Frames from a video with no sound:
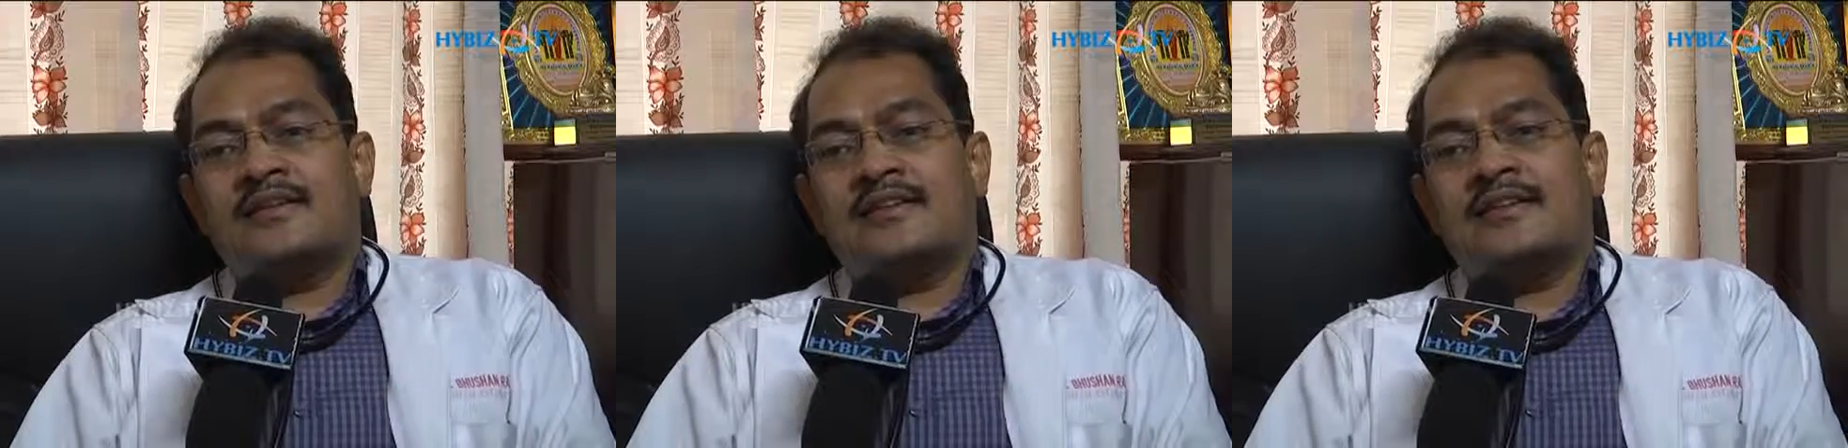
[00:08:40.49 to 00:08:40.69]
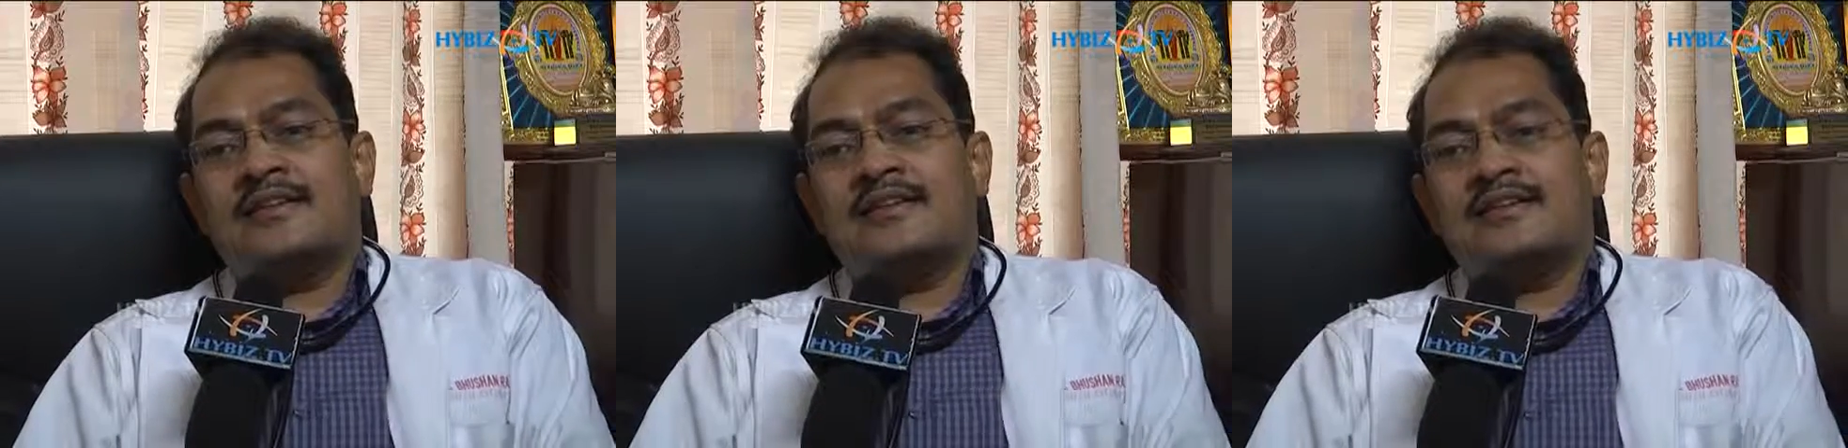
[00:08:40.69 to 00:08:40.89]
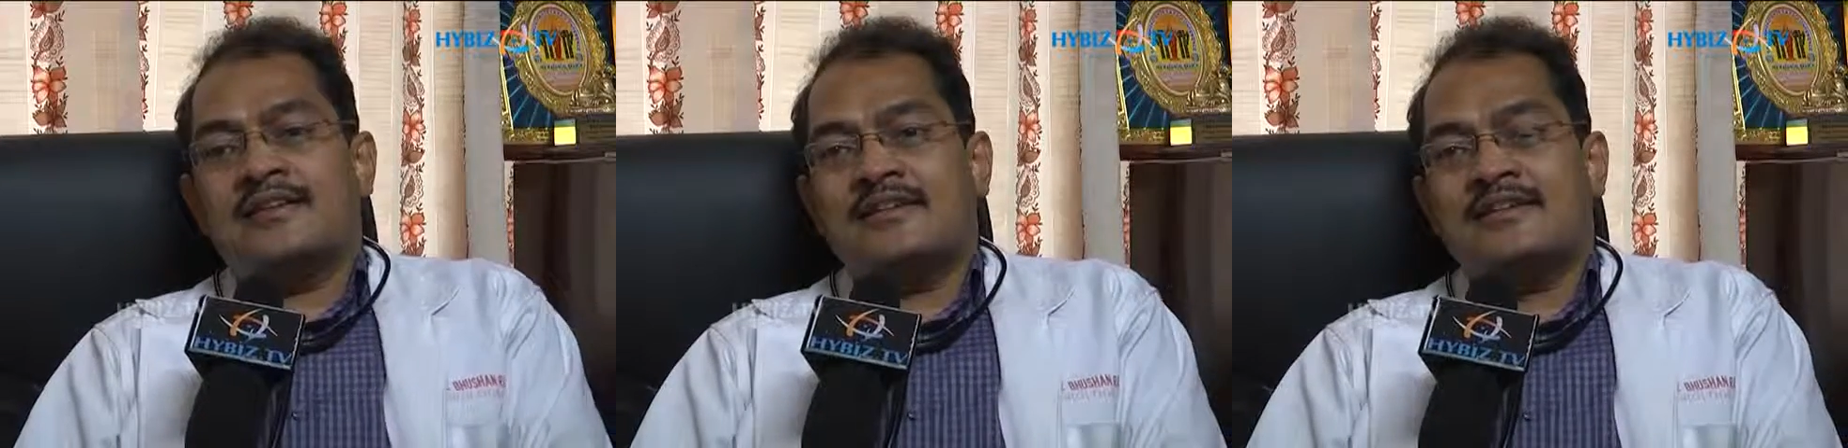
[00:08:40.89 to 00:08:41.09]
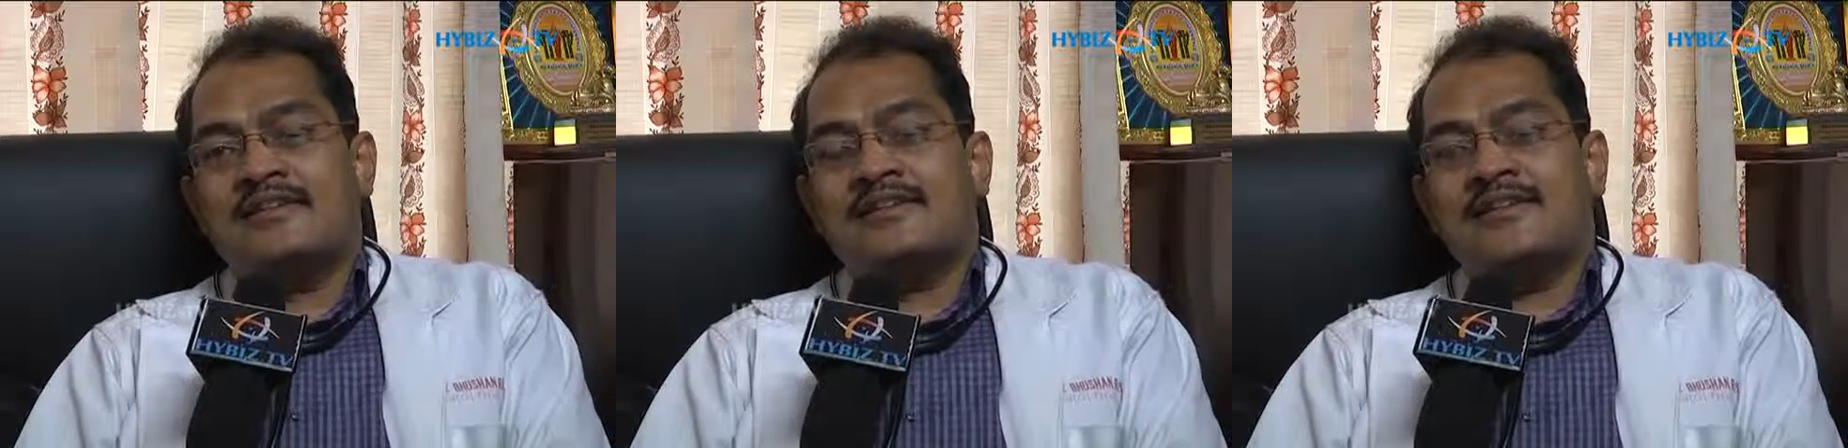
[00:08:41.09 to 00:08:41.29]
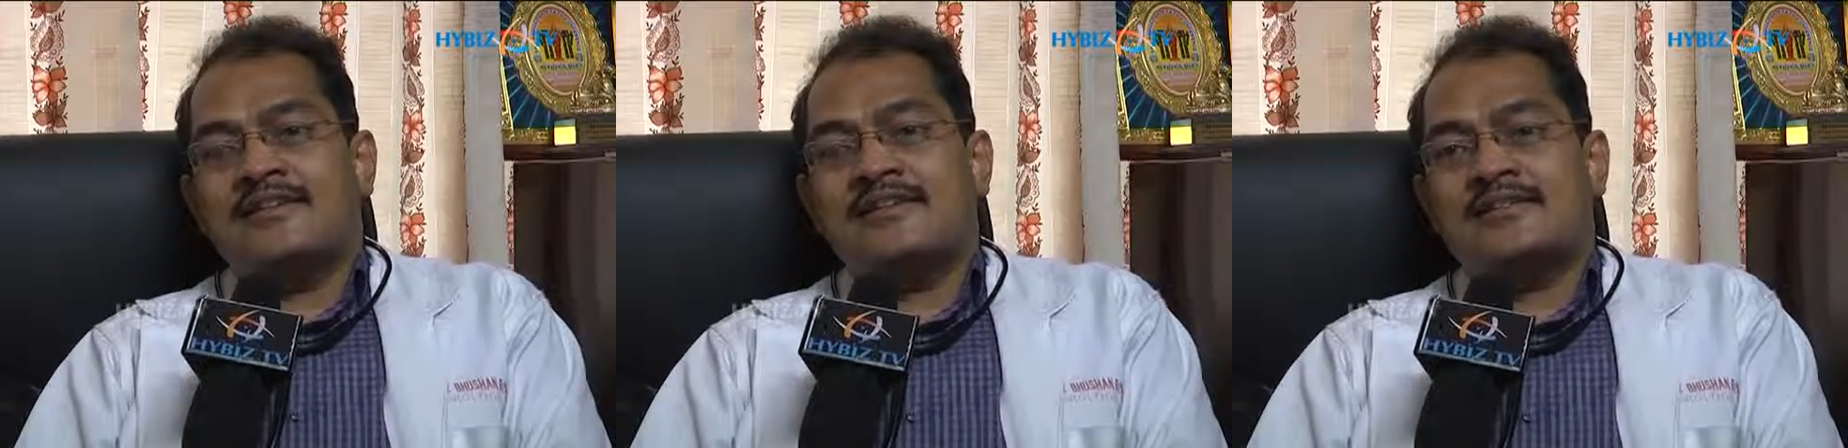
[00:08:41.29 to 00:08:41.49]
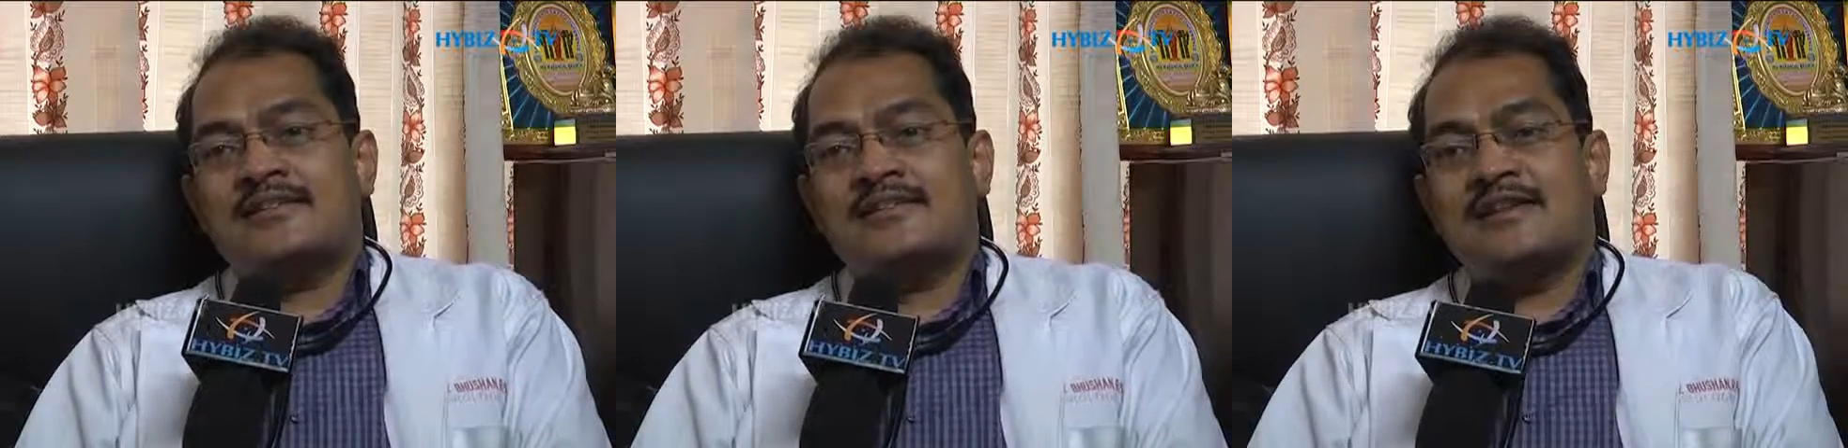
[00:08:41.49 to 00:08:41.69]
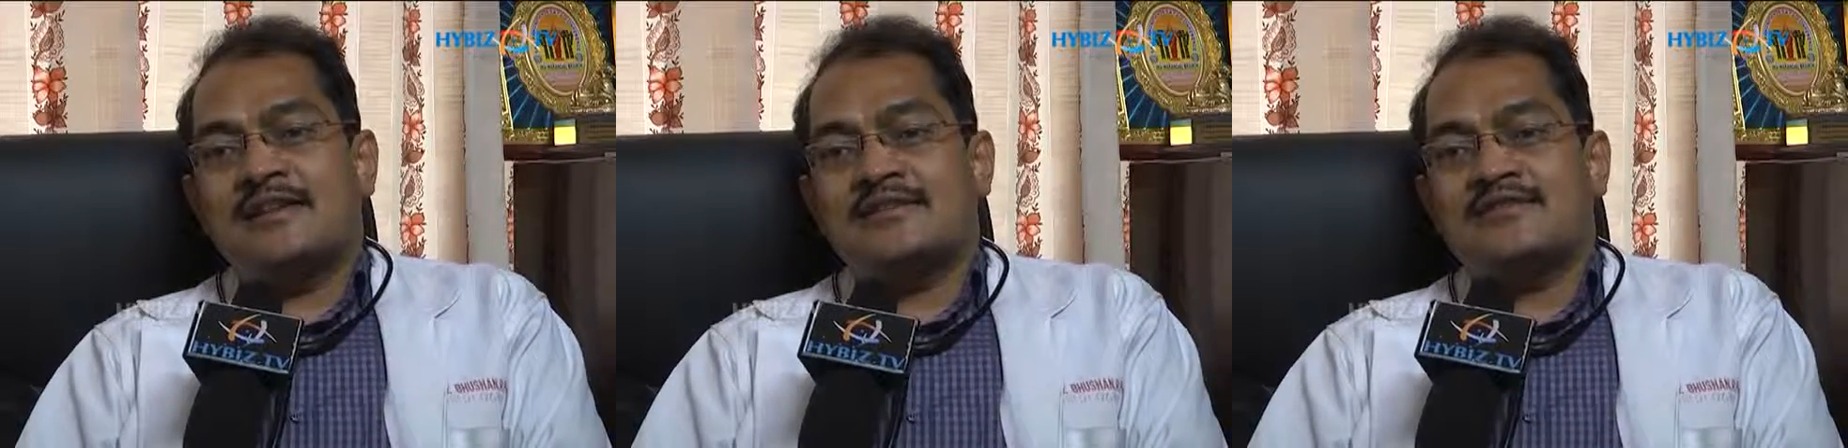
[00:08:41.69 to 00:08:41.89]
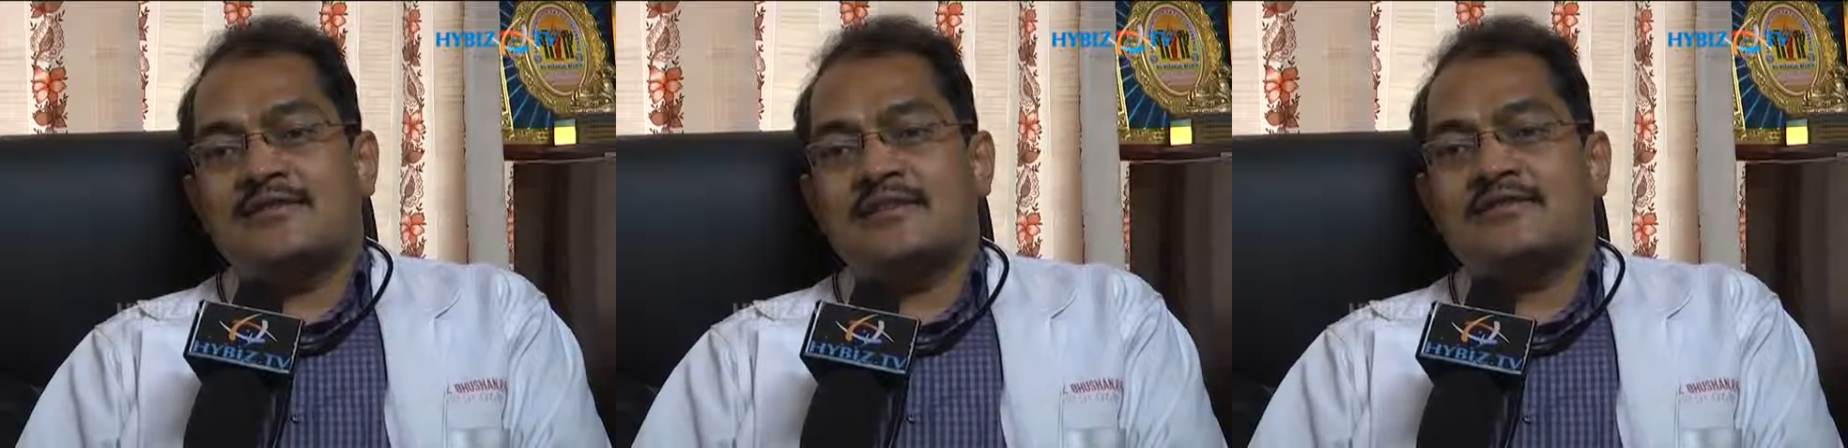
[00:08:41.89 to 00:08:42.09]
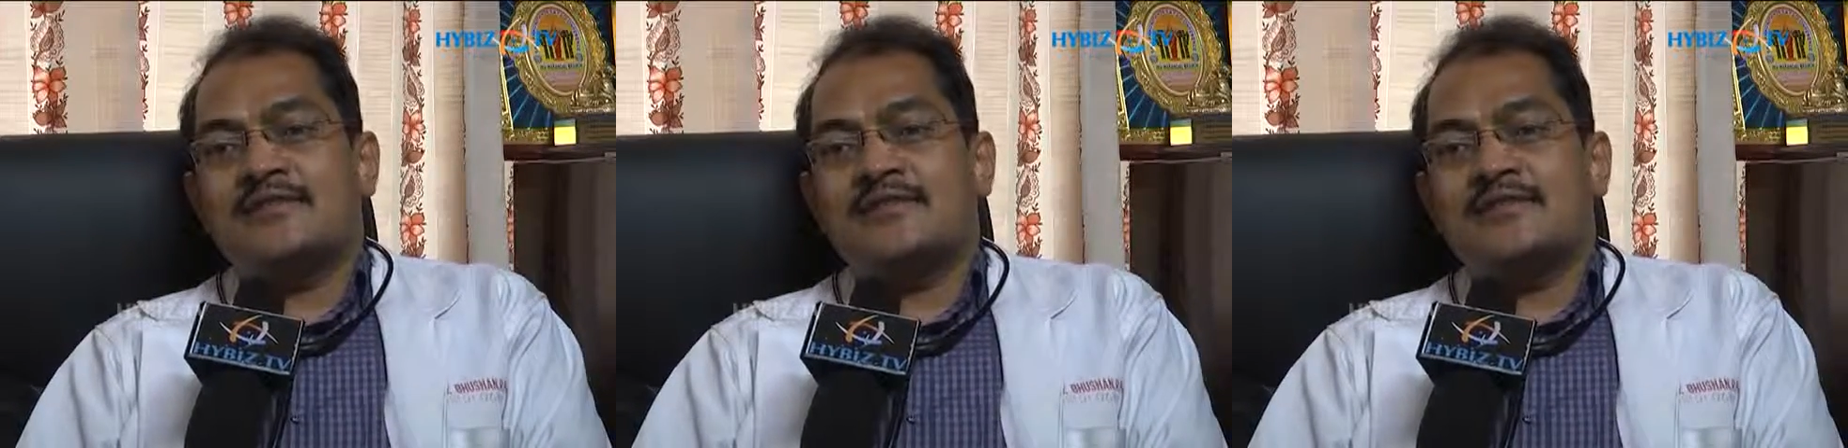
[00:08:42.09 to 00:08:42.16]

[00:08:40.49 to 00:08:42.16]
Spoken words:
really take it seriously as far